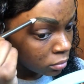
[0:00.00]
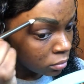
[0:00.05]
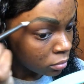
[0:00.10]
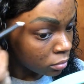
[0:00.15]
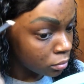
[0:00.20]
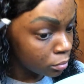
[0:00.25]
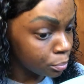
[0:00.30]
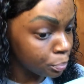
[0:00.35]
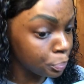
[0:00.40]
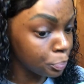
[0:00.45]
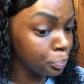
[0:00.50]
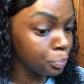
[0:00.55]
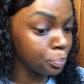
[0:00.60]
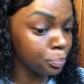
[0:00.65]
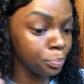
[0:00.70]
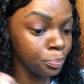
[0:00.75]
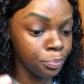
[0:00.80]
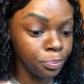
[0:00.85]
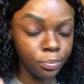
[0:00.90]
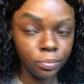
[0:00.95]
it to have like
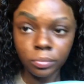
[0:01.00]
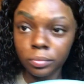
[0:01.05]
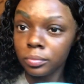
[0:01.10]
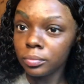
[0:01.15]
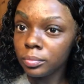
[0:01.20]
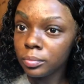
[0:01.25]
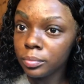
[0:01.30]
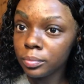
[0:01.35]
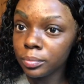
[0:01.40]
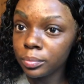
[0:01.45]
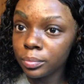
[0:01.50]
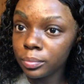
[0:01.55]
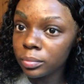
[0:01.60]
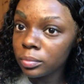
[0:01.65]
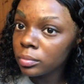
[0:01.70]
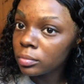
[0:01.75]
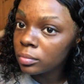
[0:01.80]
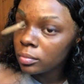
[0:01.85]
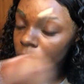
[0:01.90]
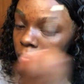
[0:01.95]
a more
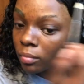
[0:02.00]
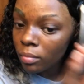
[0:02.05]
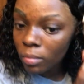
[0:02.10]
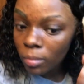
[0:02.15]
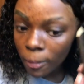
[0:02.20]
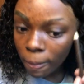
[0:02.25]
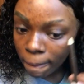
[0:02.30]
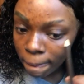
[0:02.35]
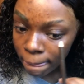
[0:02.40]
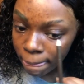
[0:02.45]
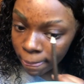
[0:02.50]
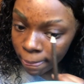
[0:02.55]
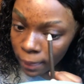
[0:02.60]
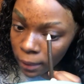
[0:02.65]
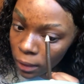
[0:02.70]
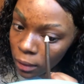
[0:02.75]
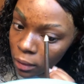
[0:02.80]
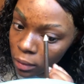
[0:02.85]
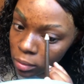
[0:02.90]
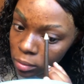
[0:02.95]
natural look towards
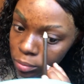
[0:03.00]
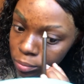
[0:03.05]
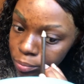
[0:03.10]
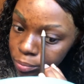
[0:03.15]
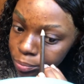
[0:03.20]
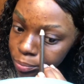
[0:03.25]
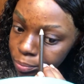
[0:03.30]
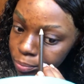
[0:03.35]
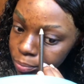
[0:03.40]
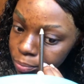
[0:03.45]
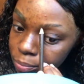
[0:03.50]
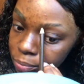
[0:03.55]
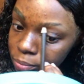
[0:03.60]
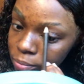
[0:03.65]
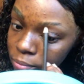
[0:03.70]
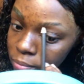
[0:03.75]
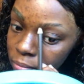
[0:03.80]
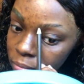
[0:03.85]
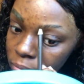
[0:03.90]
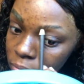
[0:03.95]
the
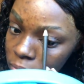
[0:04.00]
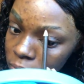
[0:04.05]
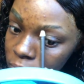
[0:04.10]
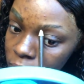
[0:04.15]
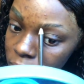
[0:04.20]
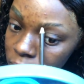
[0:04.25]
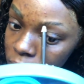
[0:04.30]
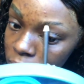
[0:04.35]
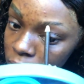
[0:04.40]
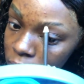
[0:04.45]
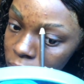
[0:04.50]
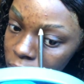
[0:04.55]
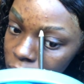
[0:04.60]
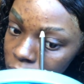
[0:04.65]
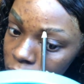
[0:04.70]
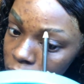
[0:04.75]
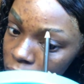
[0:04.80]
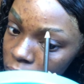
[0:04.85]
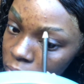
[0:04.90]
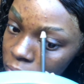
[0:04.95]
front or
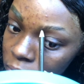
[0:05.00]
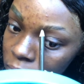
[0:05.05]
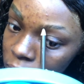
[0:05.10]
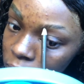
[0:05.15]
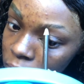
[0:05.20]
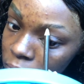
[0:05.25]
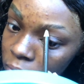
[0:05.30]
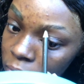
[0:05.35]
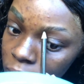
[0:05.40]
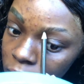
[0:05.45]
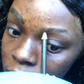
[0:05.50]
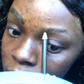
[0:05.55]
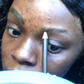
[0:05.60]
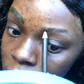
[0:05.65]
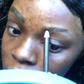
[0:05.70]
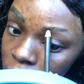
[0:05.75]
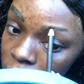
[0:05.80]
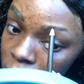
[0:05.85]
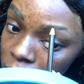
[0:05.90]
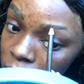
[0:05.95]
beginning of my eyebrow, if
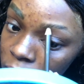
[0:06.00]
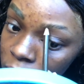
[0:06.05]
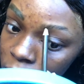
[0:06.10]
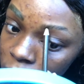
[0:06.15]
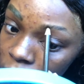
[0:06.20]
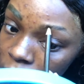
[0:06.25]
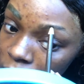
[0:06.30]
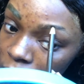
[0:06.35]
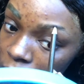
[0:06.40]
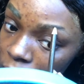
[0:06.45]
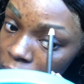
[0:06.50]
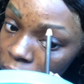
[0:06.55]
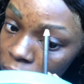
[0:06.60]
y'all get what I'm saying.